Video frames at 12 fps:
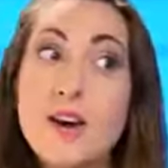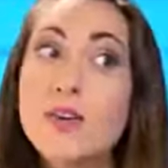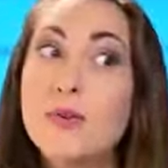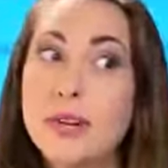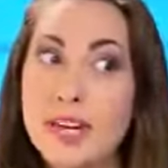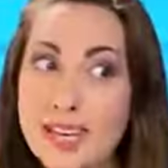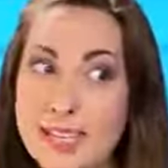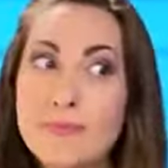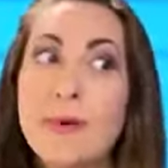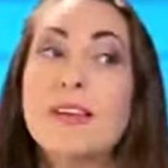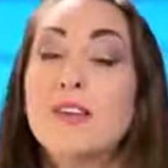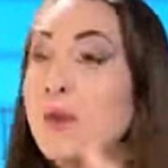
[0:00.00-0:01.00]
to tell you what it is,
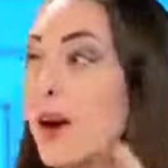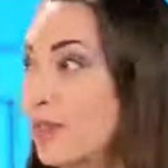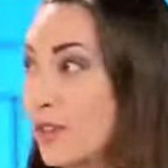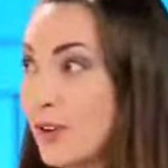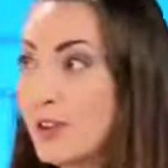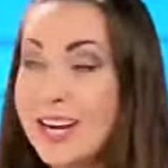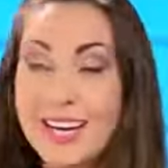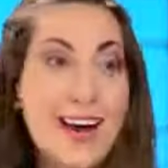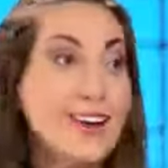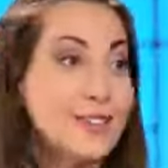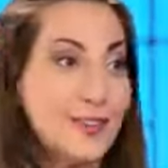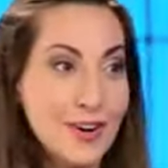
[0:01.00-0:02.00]
but you have to go check it
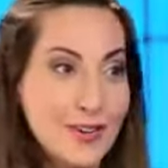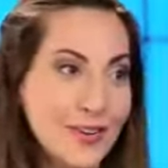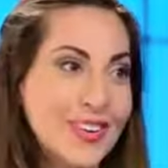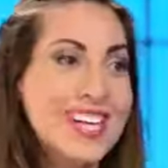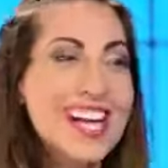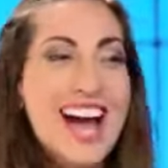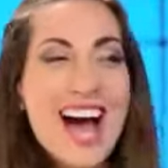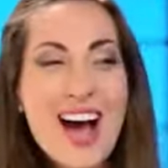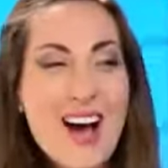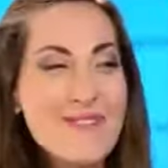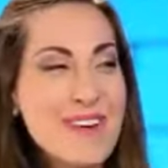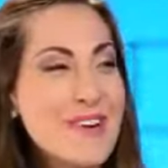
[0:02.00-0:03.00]
out. It's very cool.
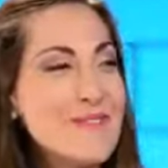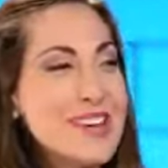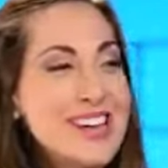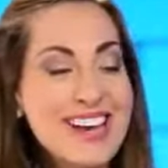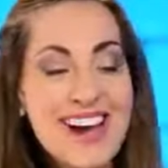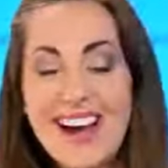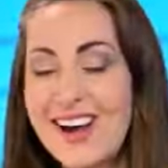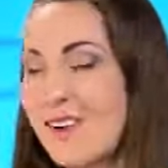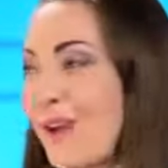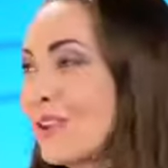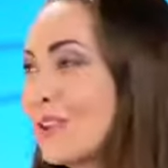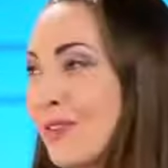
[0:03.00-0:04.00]
And we
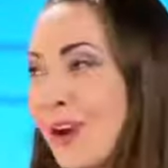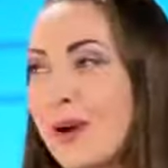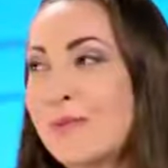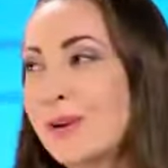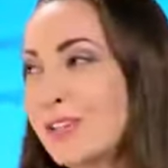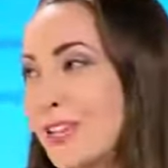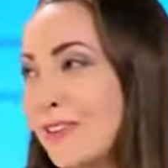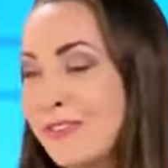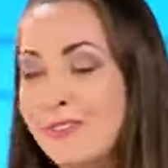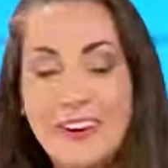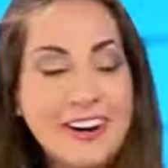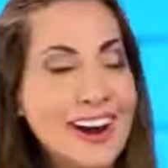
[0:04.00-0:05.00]
are just very appreciative
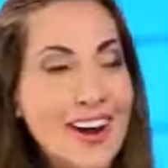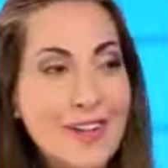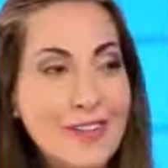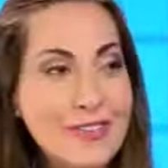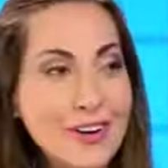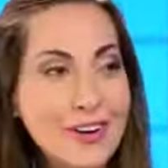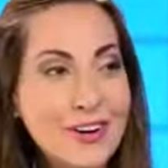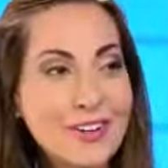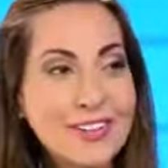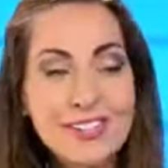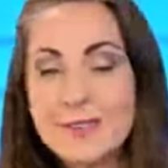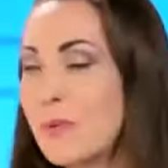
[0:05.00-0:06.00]
for all of
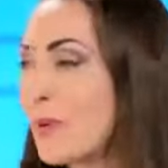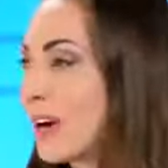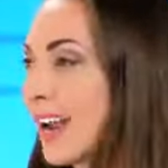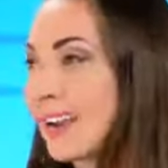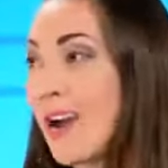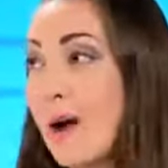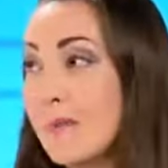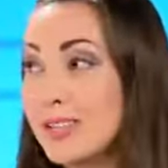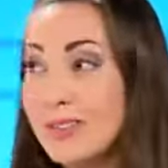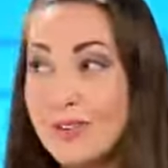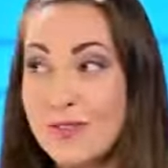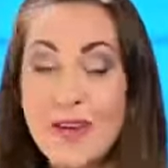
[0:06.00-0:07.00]
your support and
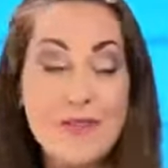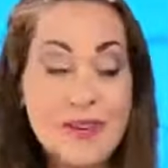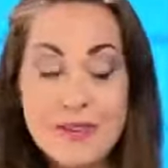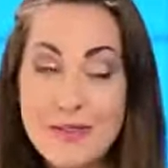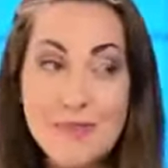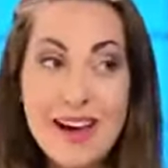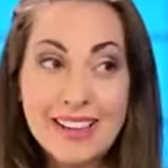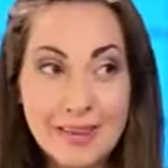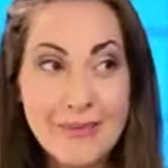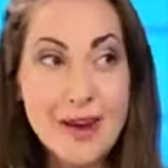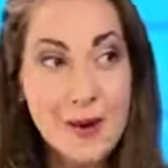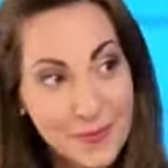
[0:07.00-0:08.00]
comments. So if you have any feedback,
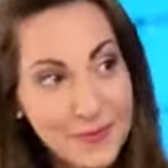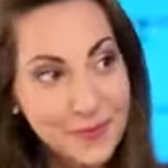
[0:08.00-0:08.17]
let me know.